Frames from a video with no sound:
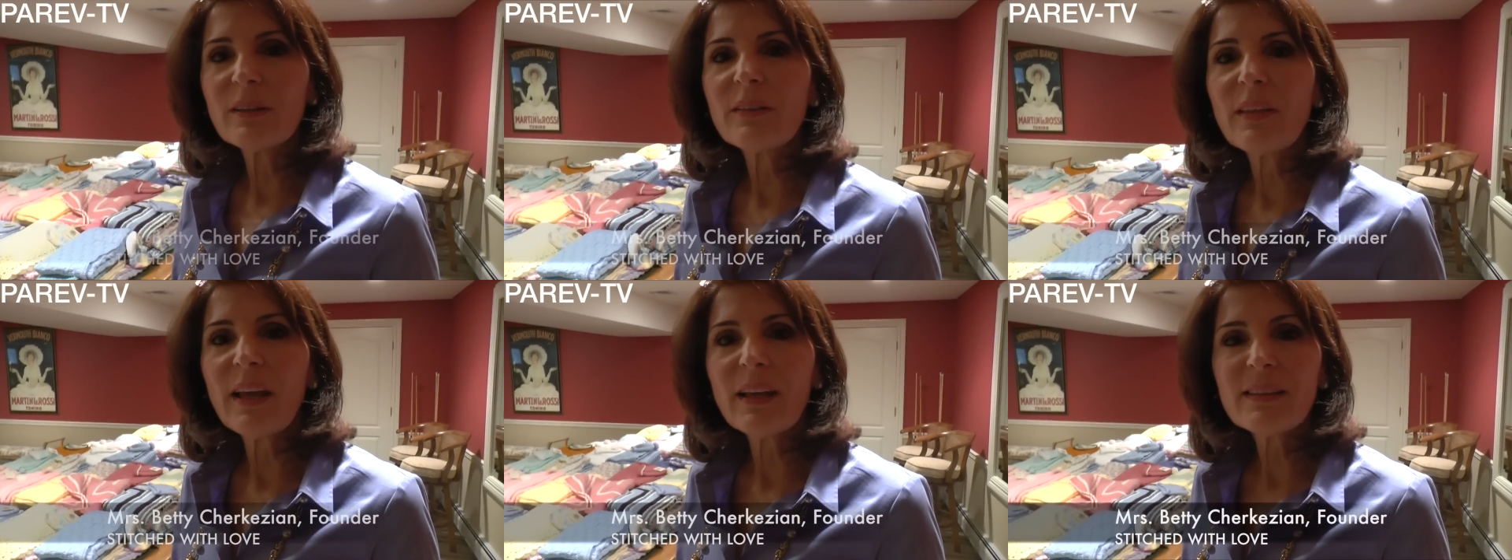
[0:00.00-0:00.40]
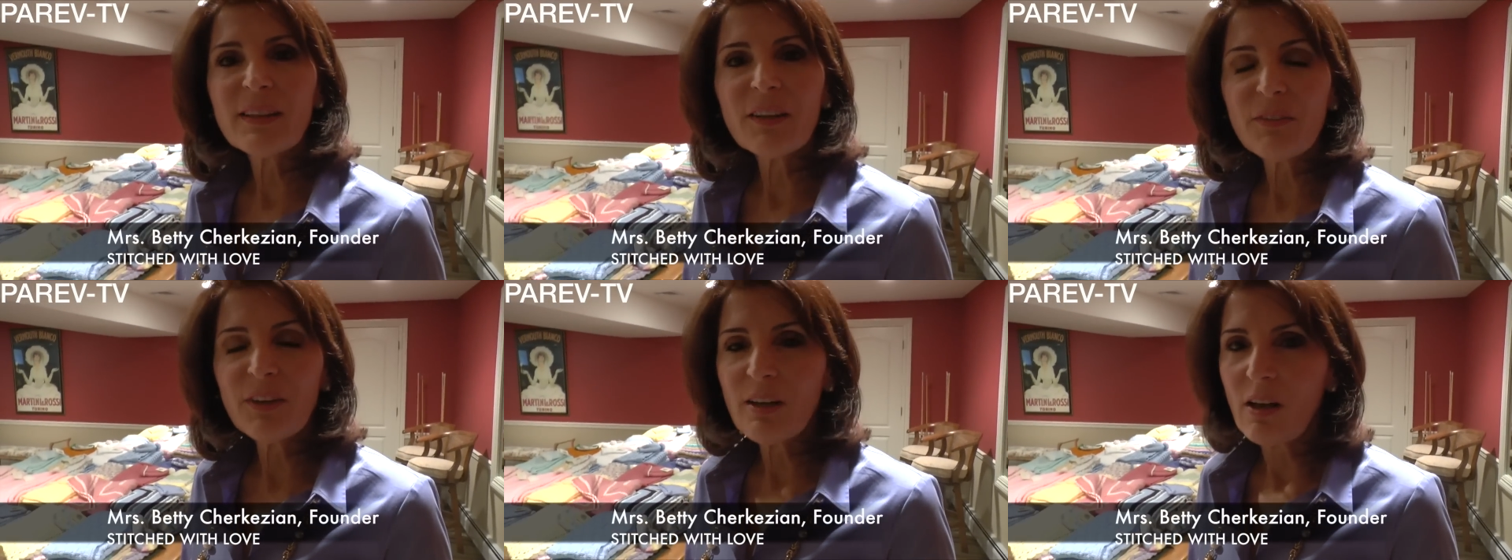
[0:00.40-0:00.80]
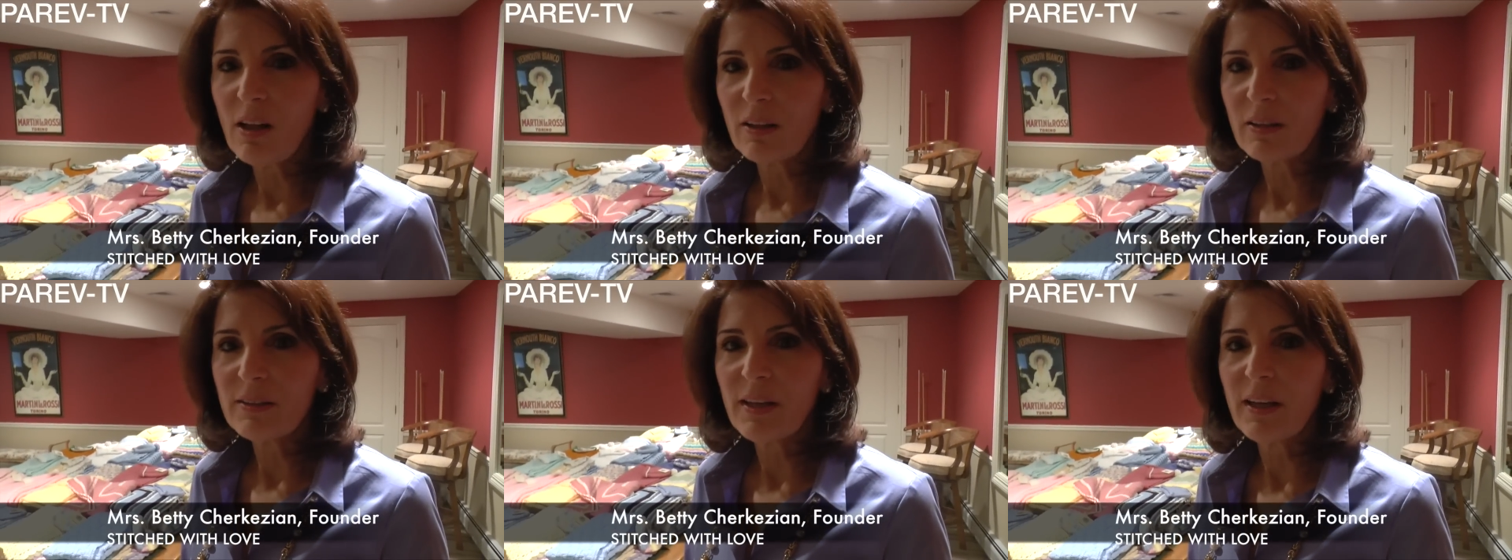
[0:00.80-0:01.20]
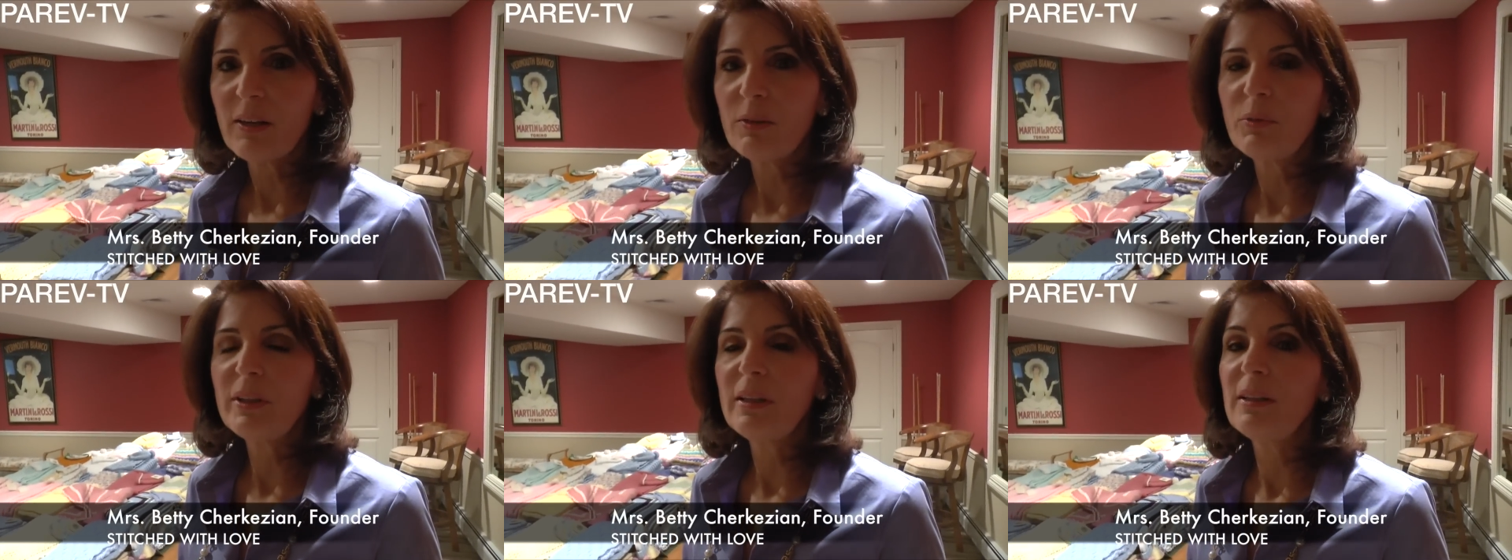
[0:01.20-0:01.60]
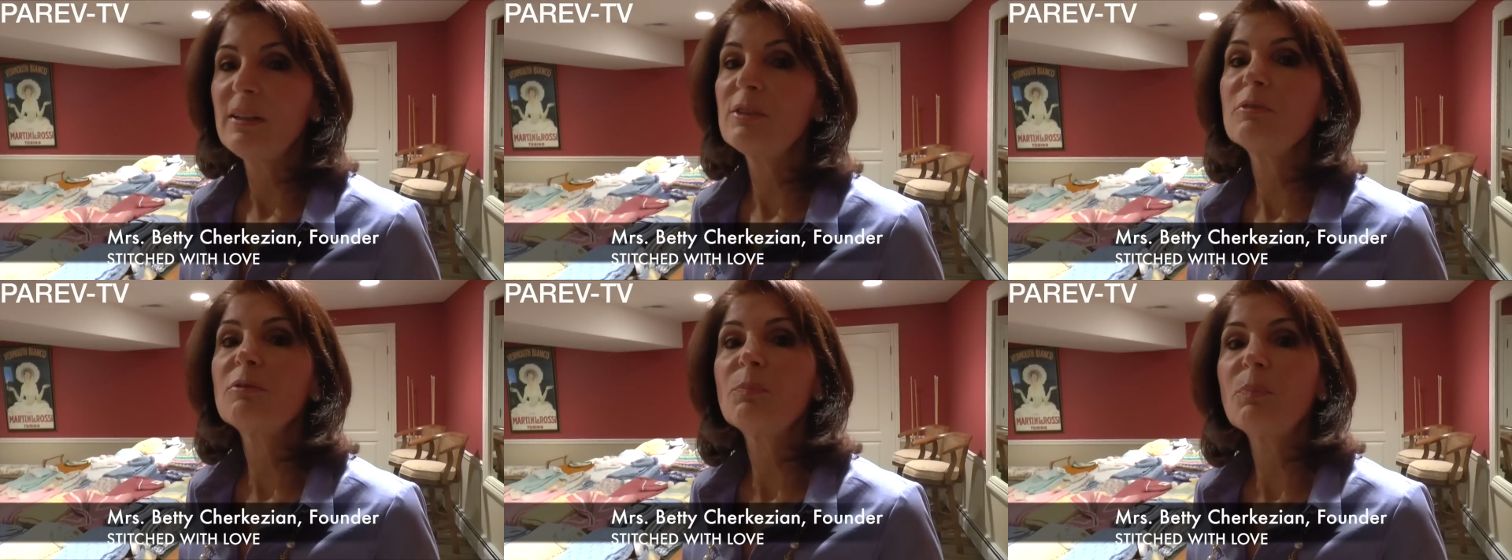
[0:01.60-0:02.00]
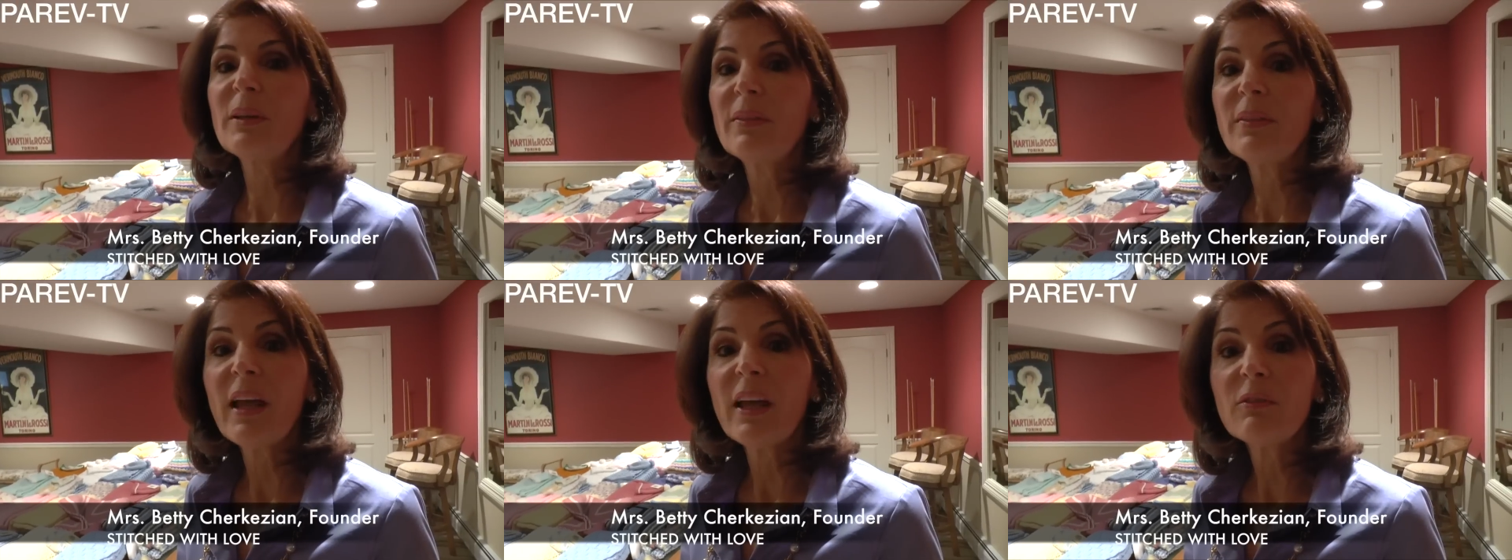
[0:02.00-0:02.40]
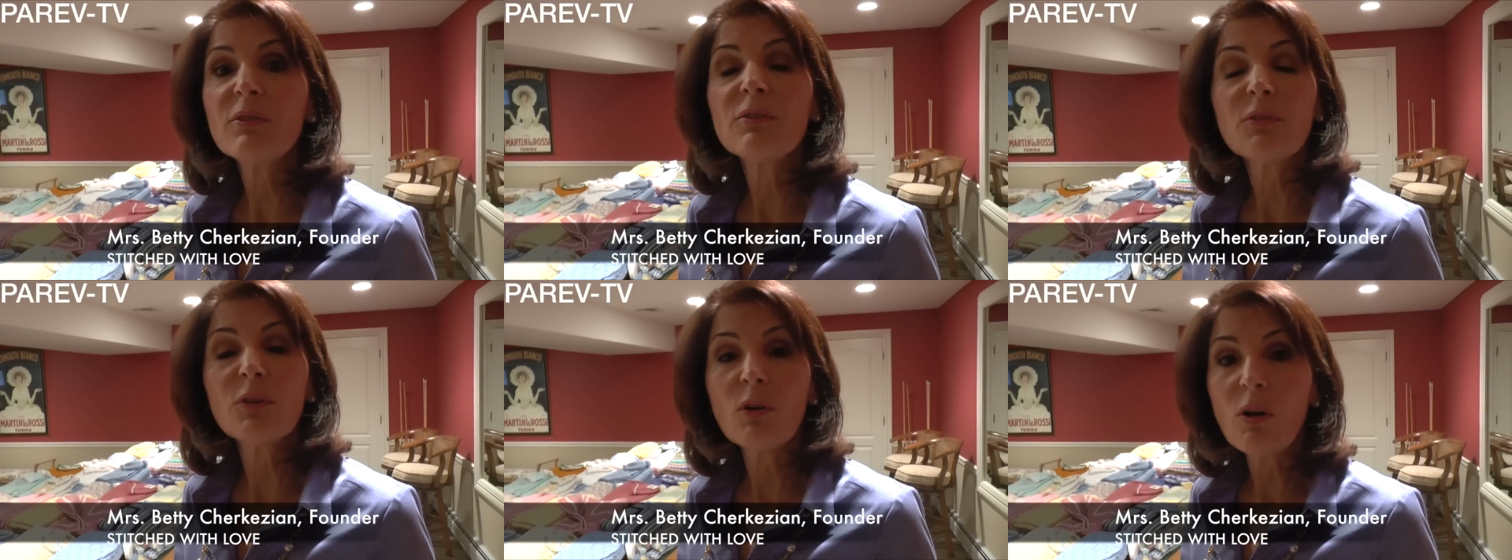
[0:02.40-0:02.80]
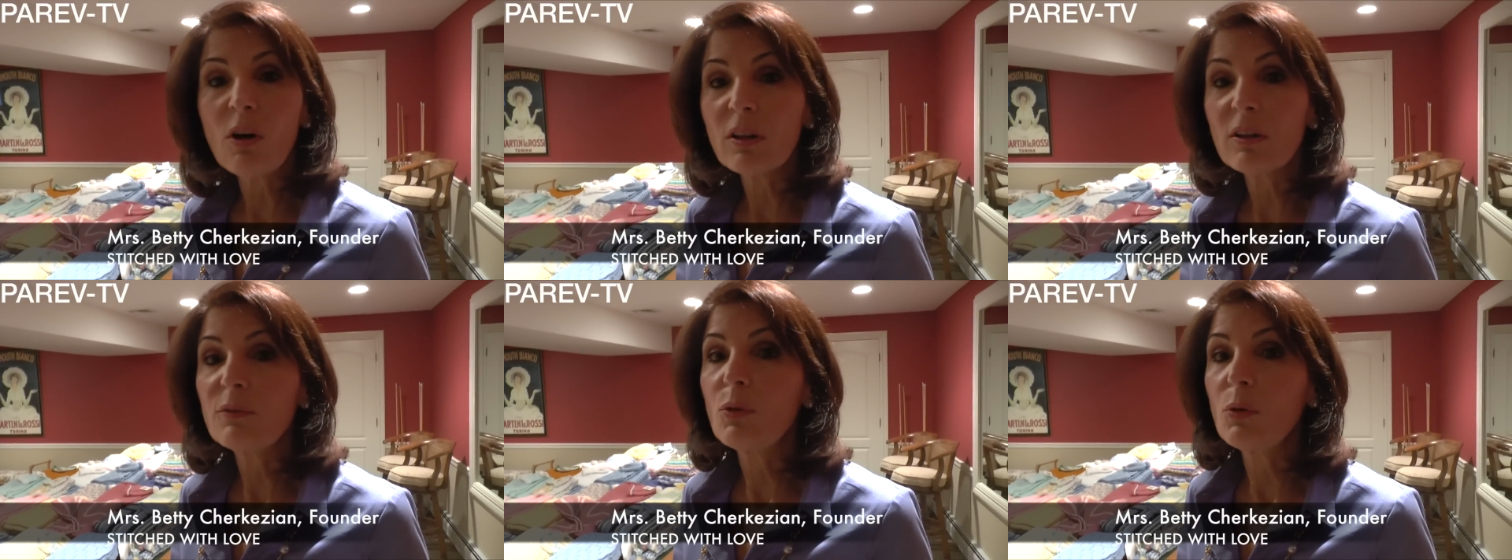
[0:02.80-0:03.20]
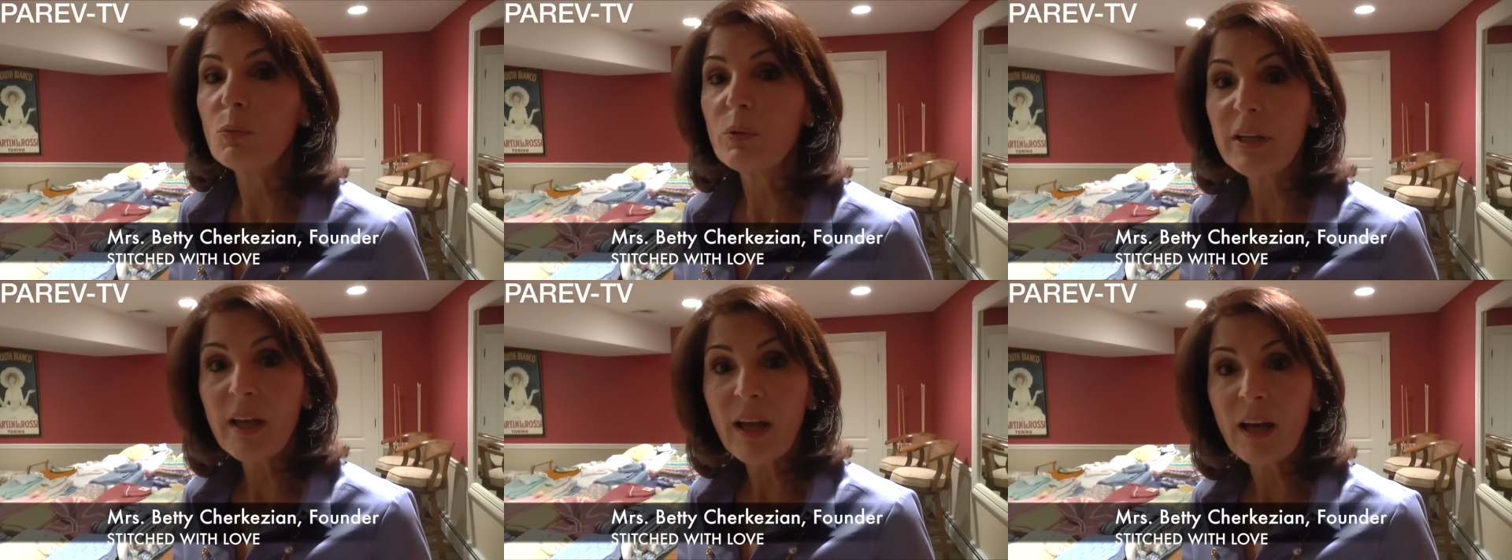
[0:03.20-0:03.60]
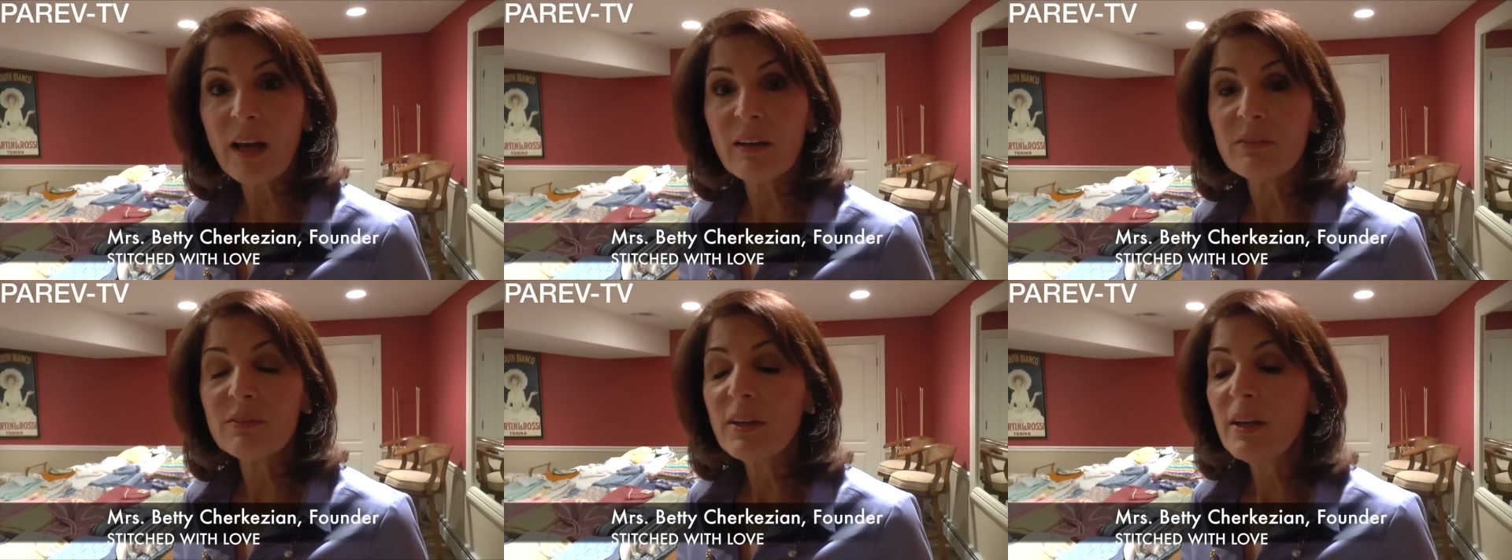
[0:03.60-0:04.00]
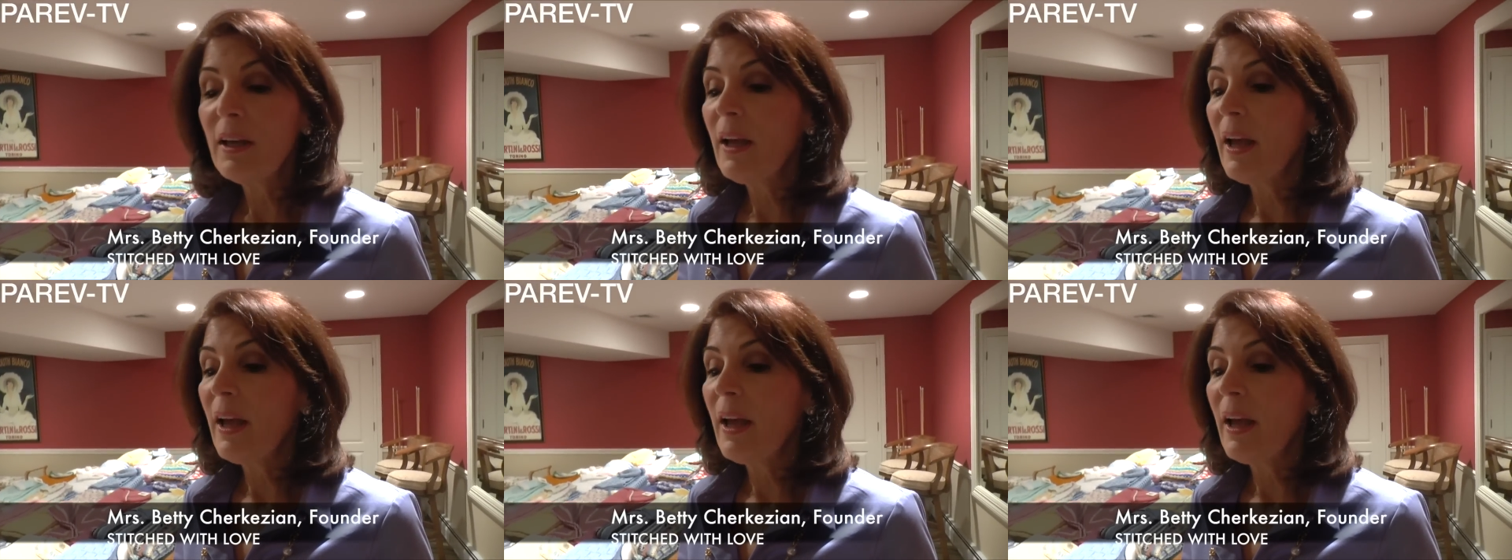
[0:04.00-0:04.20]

the Thanksgiving holiday, and we need to be thankful for all of what we have.